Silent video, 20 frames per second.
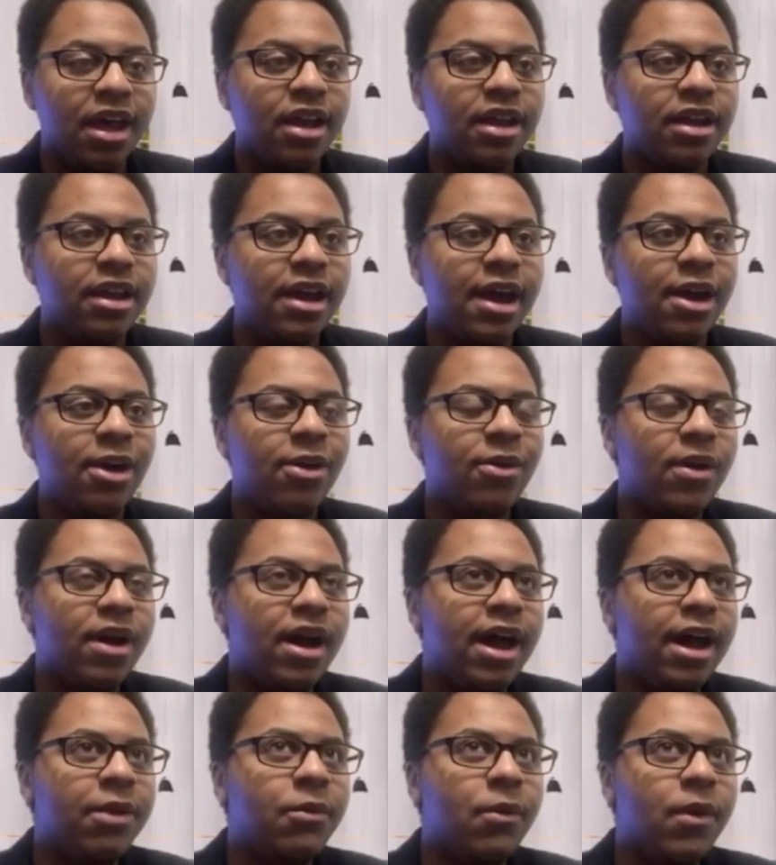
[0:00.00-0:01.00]
Now,
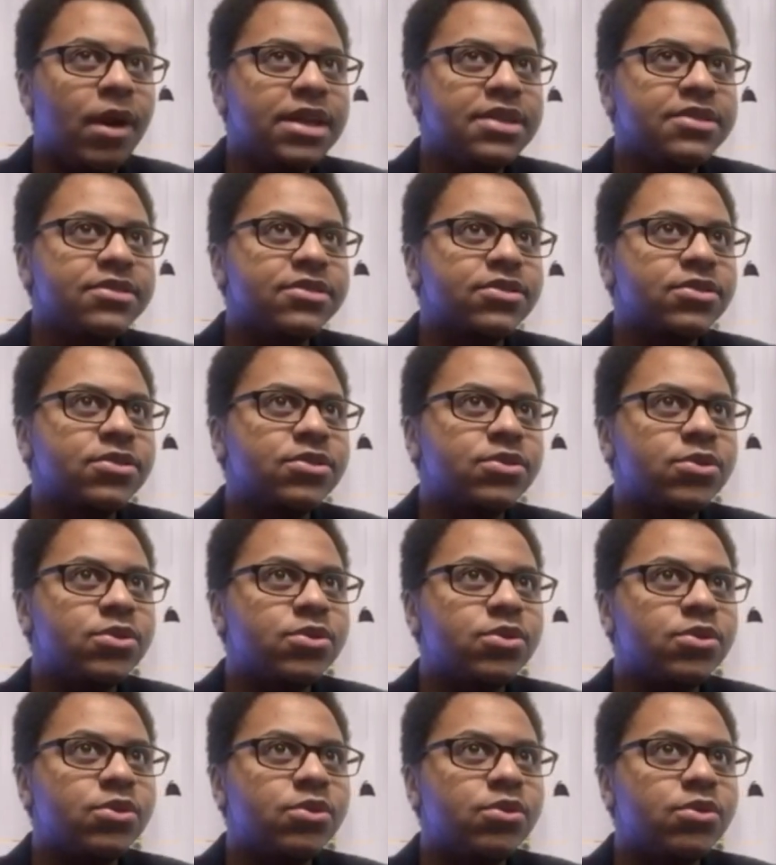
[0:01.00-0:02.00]
I wanted
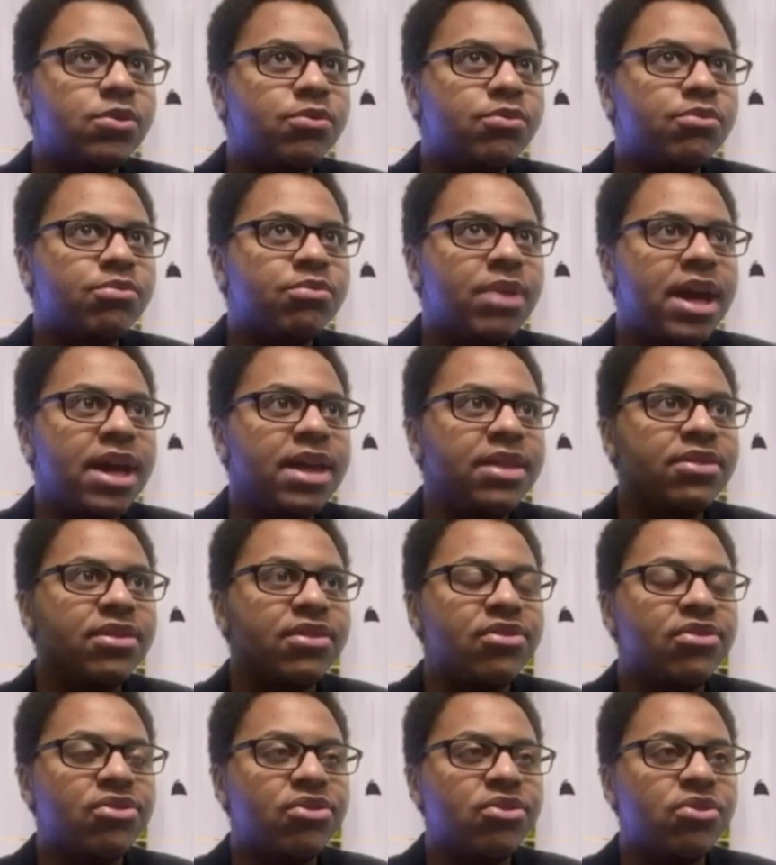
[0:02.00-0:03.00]
to make
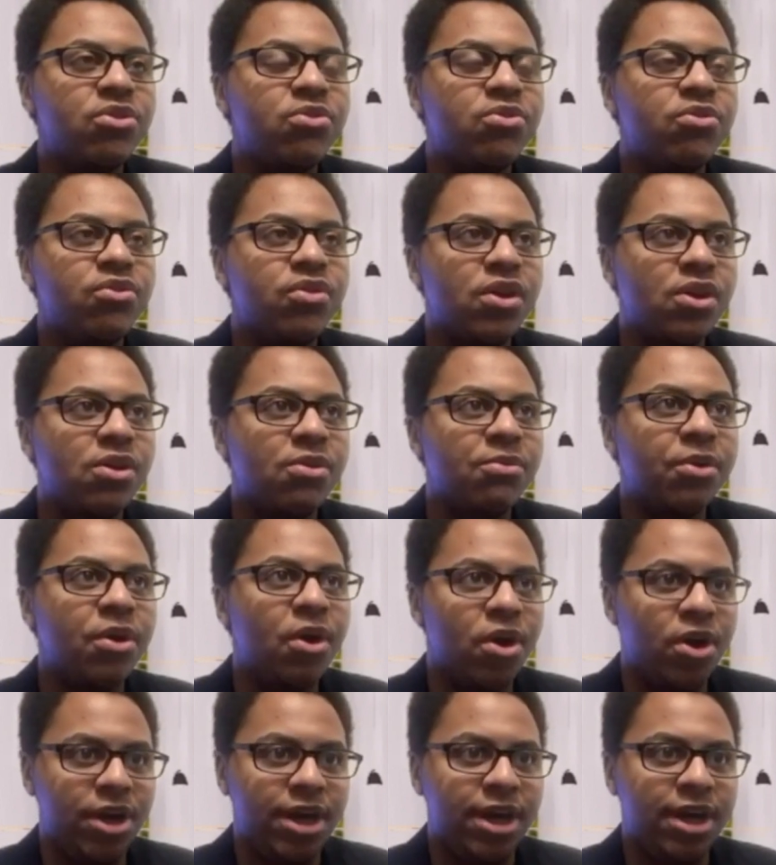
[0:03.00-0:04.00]
this new film,
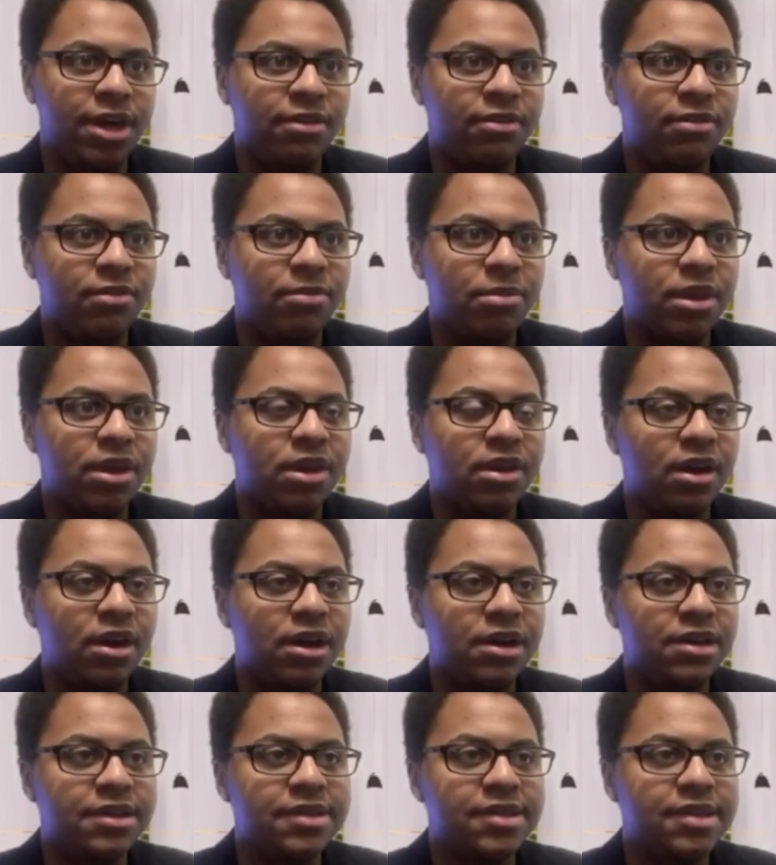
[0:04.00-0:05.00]
Guardians,
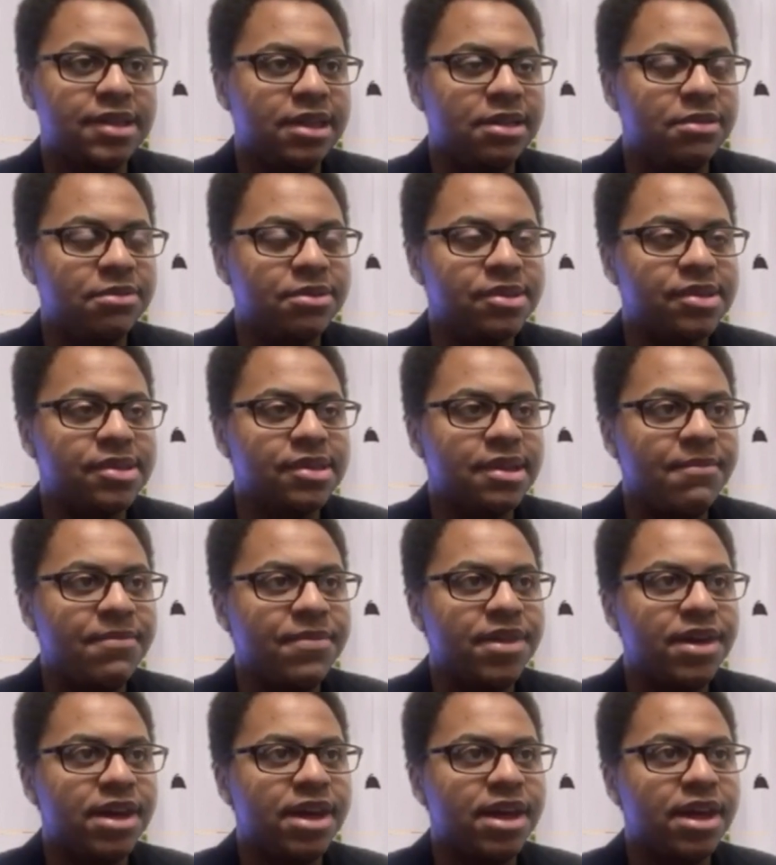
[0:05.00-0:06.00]
because it was
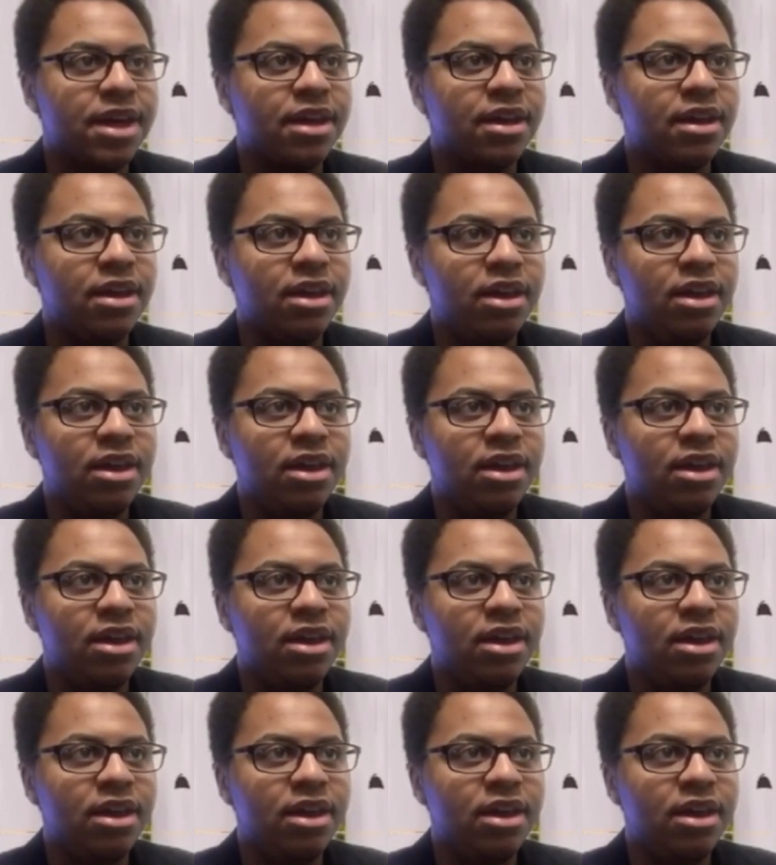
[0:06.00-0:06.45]
something...